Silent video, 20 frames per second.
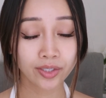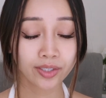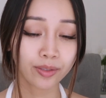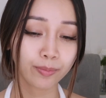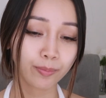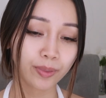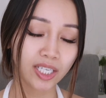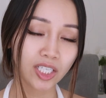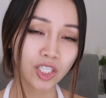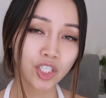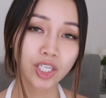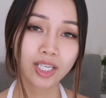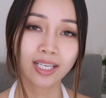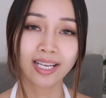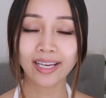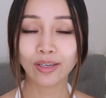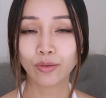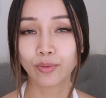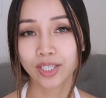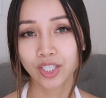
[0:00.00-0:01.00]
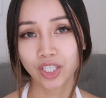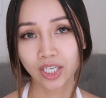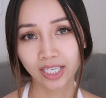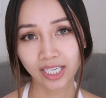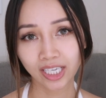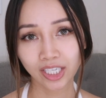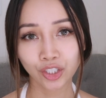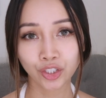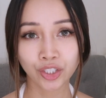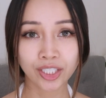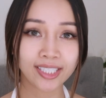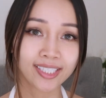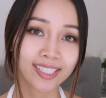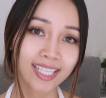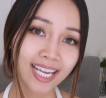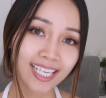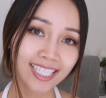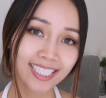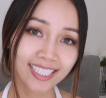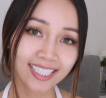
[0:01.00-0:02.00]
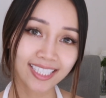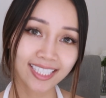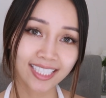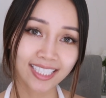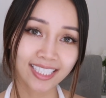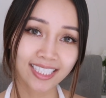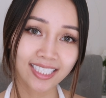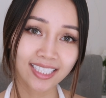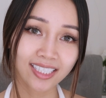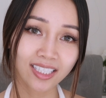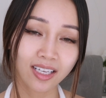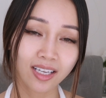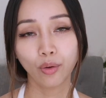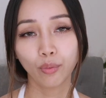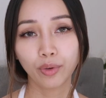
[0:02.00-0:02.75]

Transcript: speech, language, and hearing sciences.